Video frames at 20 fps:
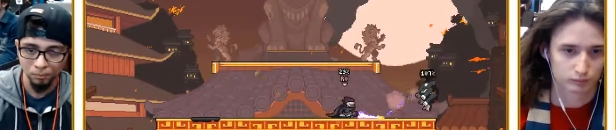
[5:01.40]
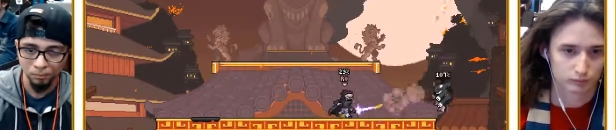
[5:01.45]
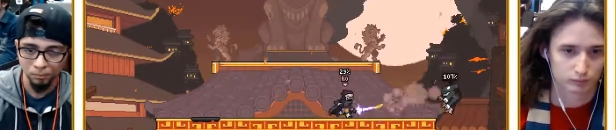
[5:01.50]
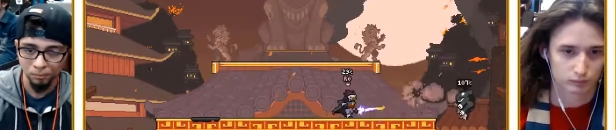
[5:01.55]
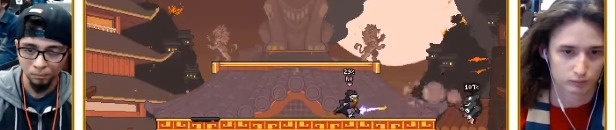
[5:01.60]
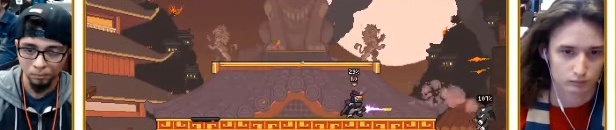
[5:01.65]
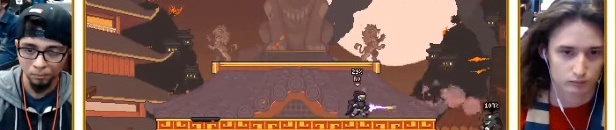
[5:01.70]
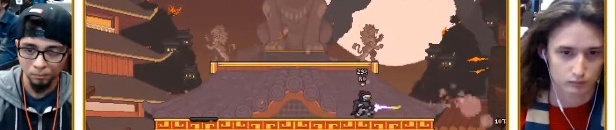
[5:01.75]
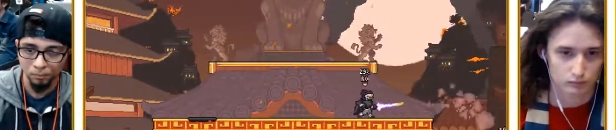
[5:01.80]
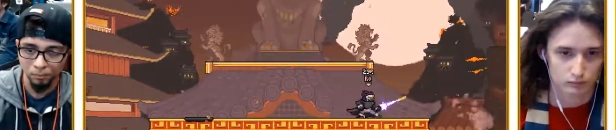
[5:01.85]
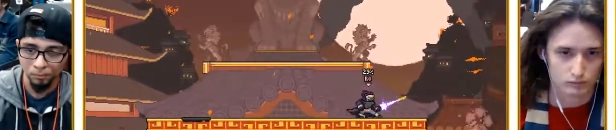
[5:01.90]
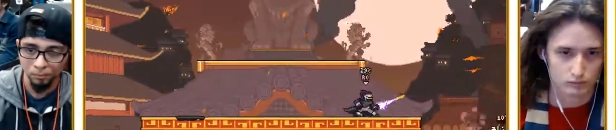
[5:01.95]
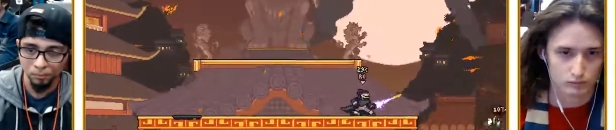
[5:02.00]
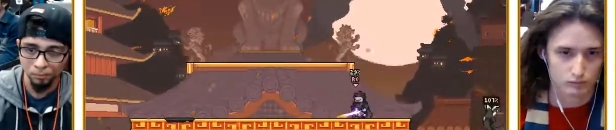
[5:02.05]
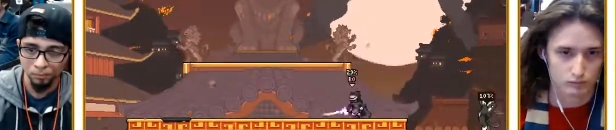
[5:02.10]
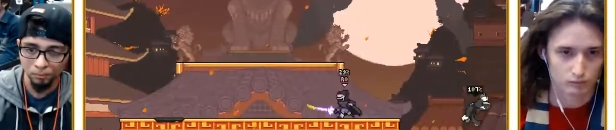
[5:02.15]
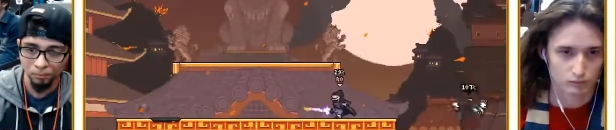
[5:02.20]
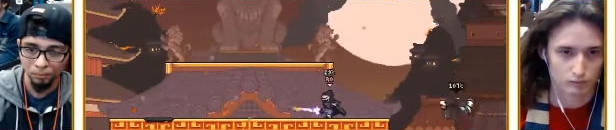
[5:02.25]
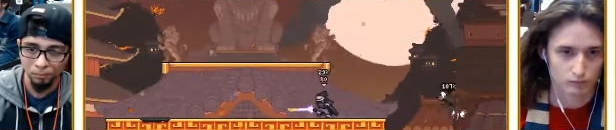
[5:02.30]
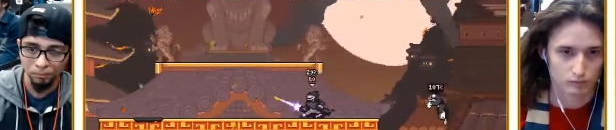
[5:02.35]

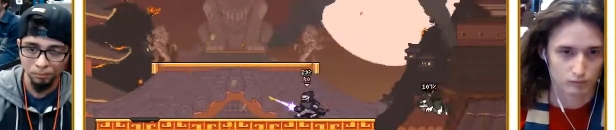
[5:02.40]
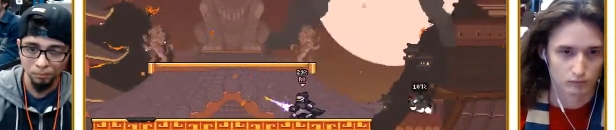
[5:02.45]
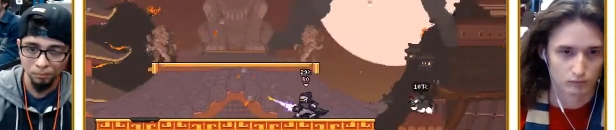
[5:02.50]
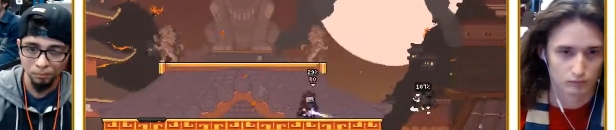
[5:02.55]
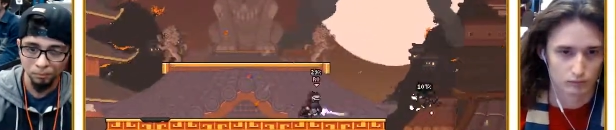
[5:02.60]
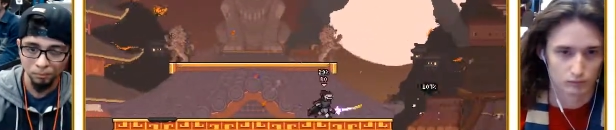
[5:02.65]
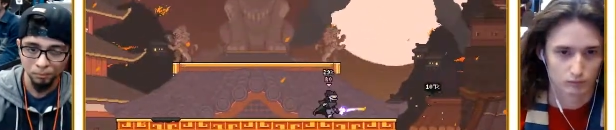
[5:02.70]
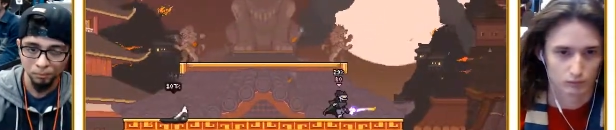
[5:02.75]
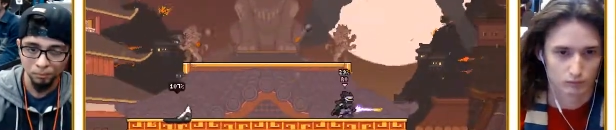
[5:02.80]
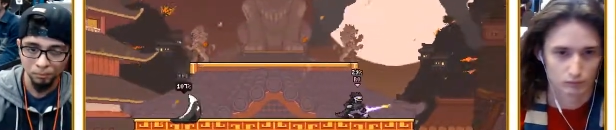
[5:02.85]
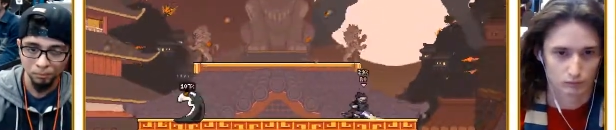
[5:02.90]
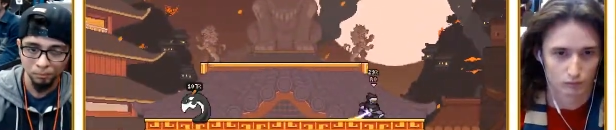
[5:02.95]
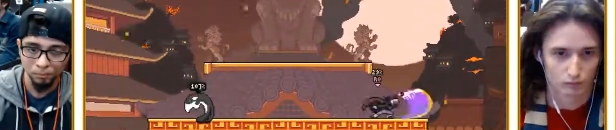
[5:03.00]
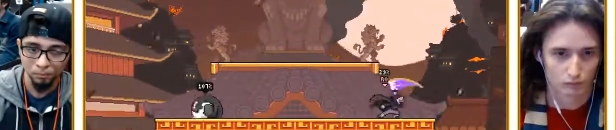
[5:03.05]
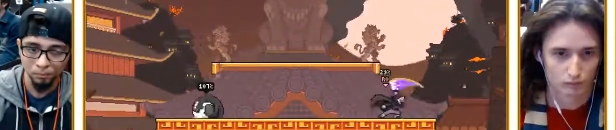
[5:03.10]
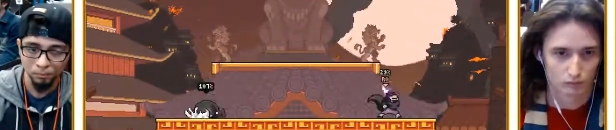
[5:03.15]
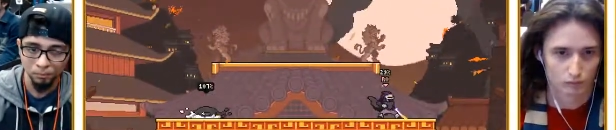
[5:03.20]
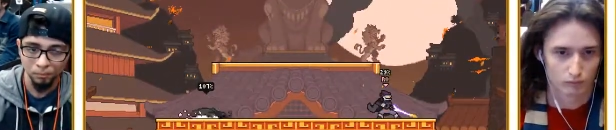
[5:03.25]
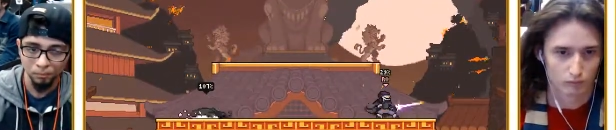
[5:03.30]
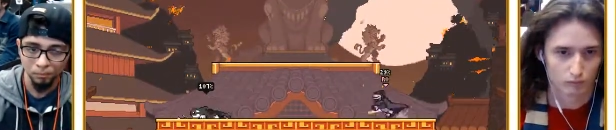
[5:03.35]

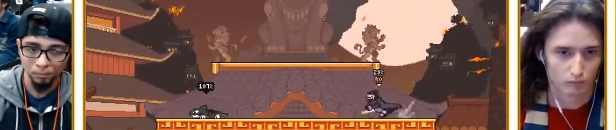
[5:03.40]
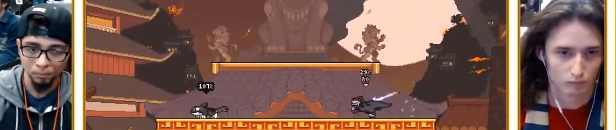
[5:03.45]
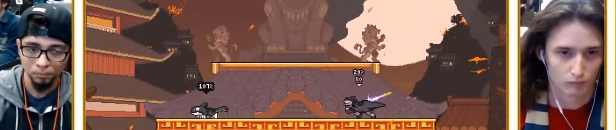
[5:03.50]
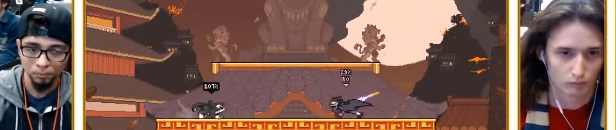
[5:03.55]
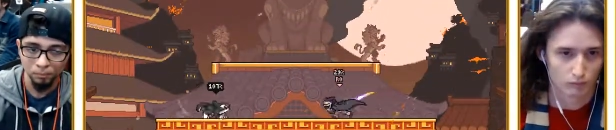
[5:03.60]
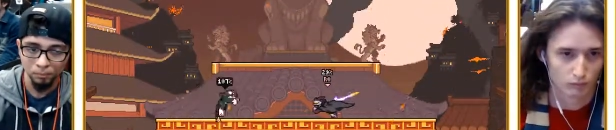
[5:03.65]
Nothing is said.